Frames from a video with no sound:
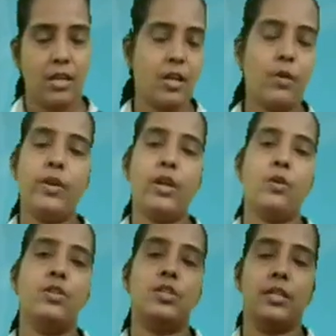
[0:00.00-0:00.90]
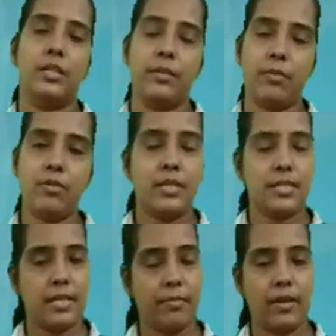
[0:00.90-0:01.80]
Now we are going to learn about
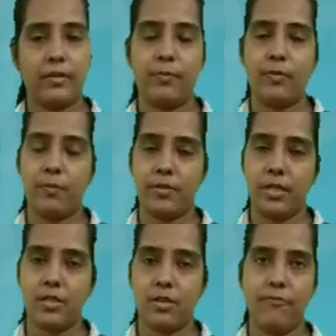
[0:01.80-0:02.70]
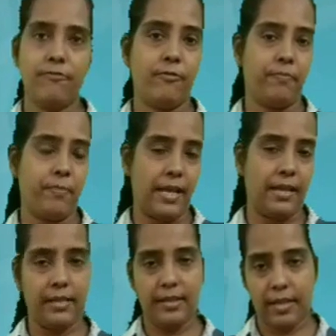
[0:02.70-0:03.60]
some other properties of
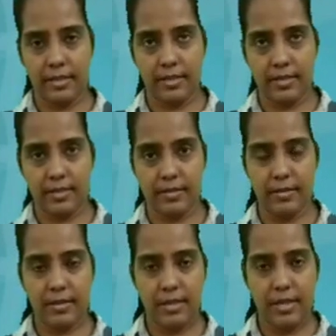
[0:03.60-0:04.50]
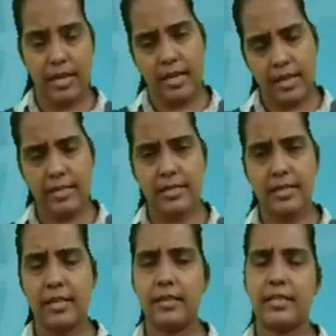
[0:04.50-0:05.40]
parallel lines. Let's
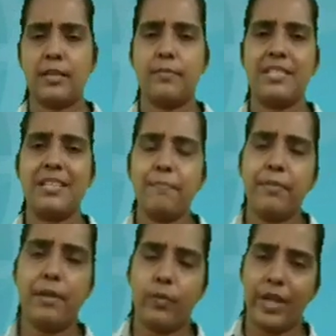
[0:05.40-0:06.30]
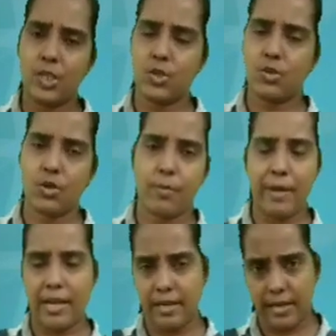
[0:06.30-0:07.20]
learn some simple ways to draw
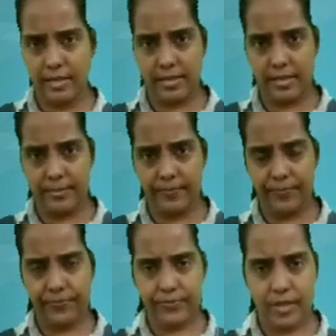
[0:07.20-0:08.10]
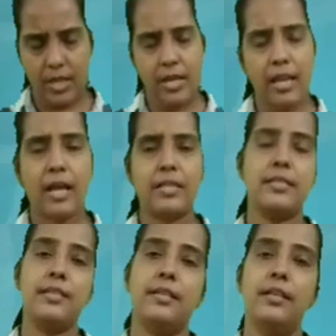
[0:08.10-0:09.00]
parallel lines.
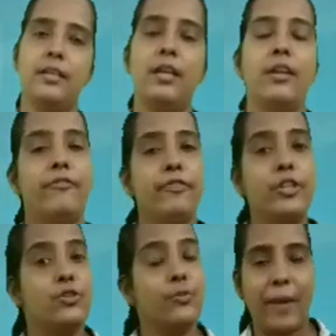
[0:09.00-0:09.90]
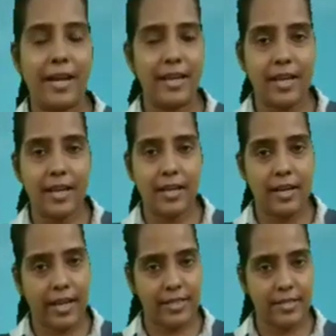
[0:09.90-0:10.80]
Last year we drew parallel
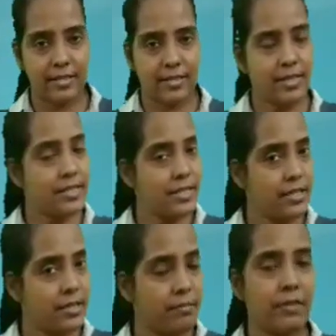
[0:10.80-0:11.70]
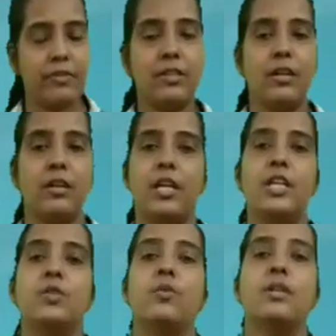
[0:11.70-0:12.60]
lines, isn't it? But
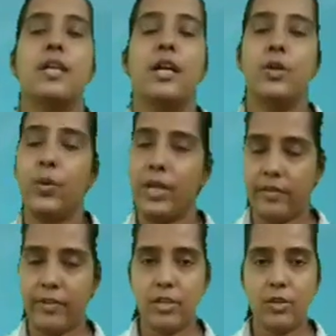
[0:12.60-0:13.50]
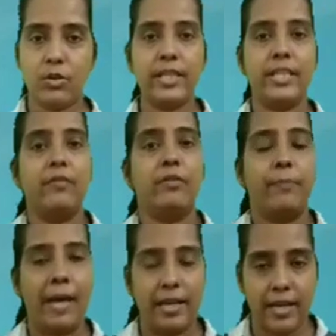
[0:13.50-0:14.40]
it was unknowingly. We didn't know that they were
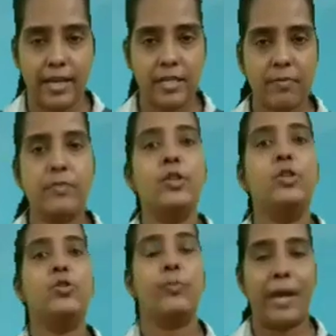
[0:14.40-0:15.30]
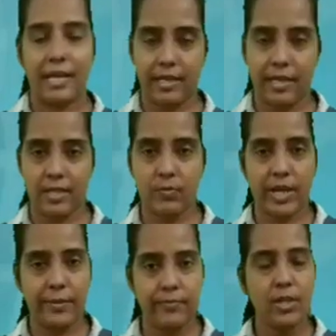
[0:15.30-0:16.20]
parallel lines, but we drew parallel lines.
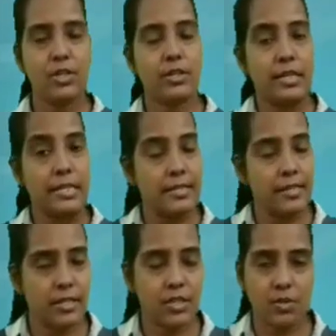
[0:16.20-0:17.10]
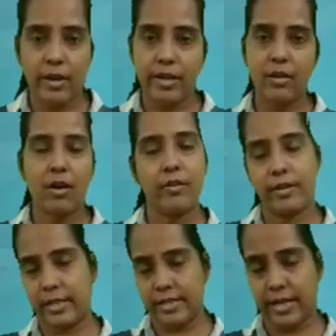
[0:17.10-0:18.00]
Why? To construct a square or a
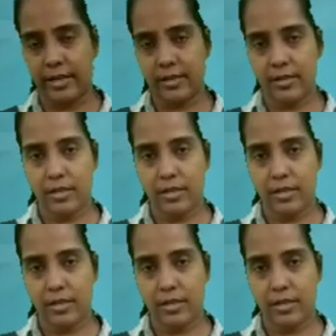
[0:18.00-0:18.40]
rectangle.